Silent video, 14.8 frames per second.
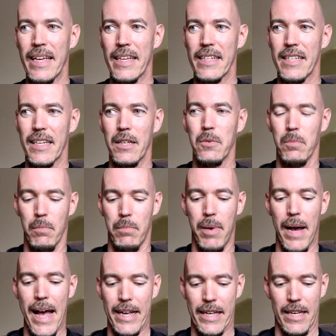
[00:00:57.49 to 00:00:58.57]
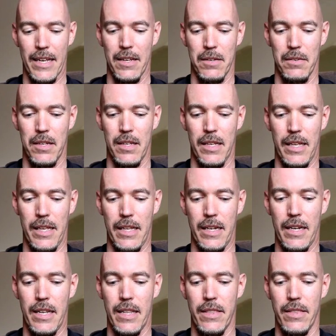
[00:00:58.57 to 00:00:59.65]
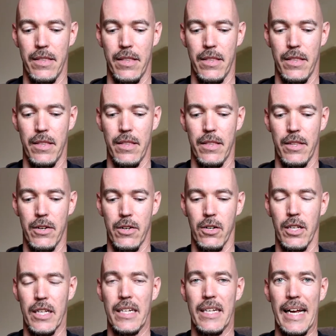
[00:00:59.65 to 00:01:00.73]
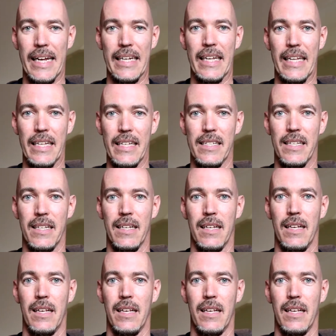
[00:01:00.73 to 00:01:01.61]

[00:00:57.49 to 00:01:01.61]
You see, back in the early 90s,